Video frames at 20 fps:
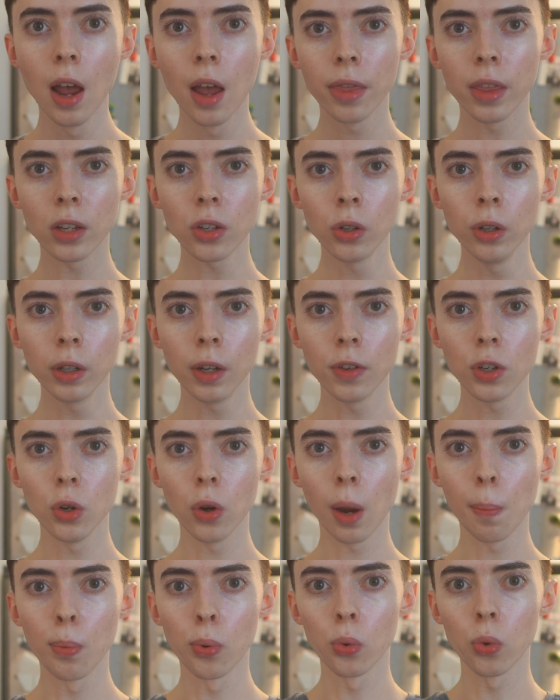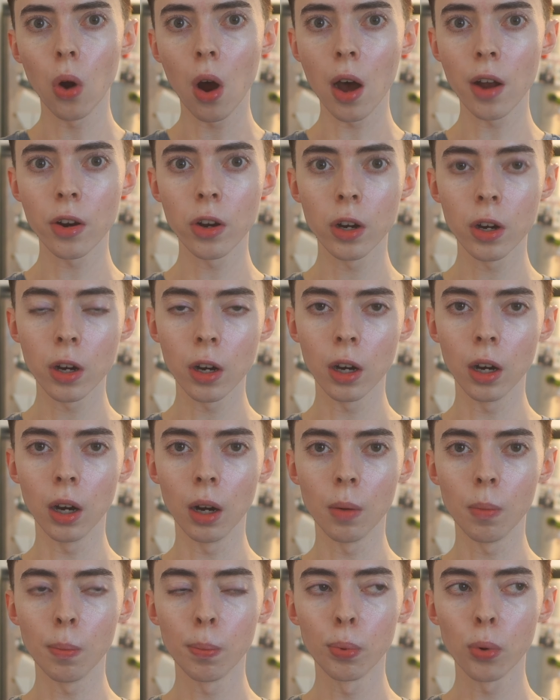That sort of gives you a
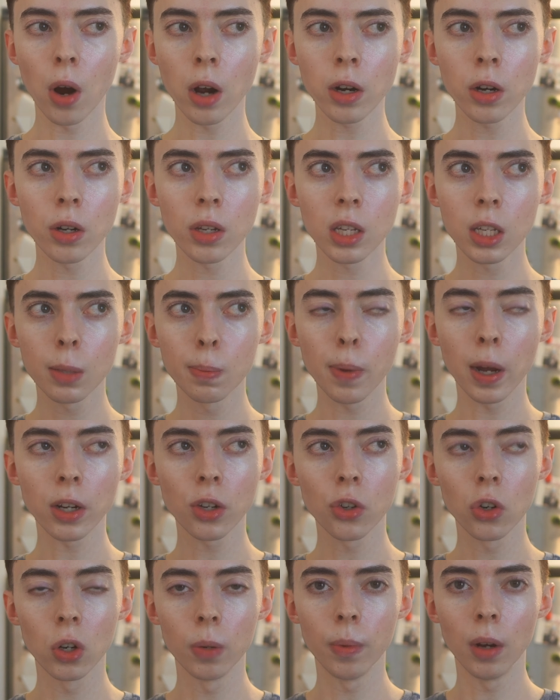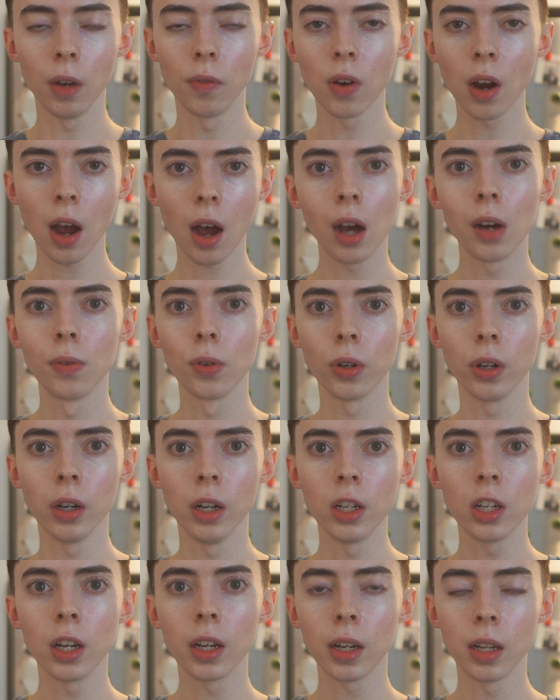broader, broader spectrum of
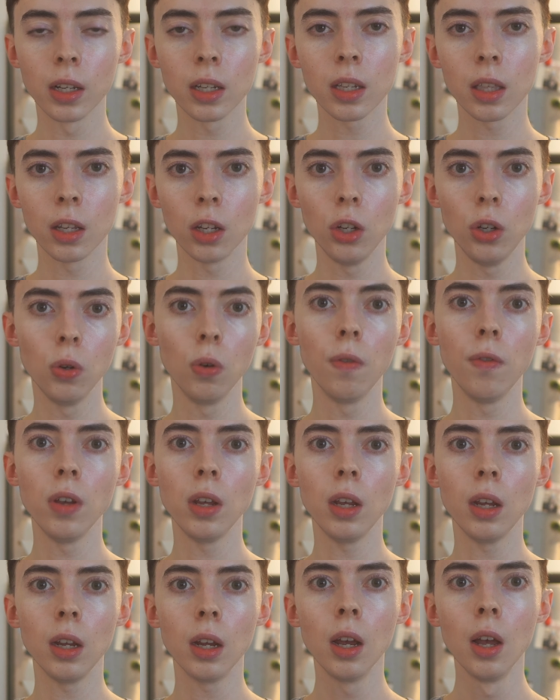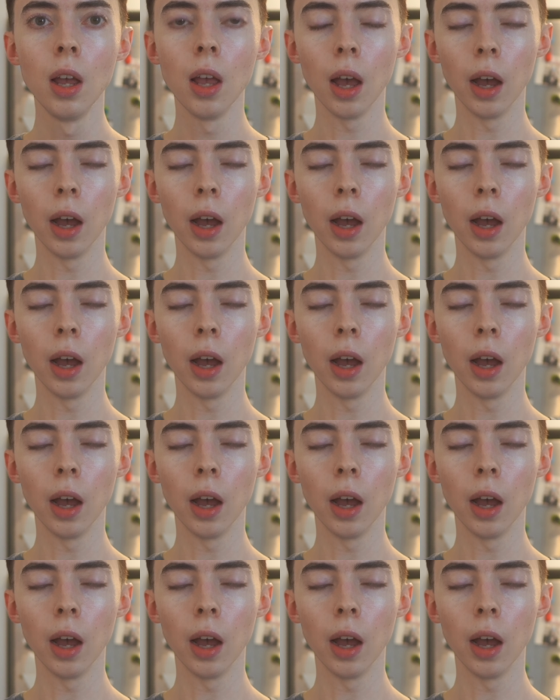coverage against the U V,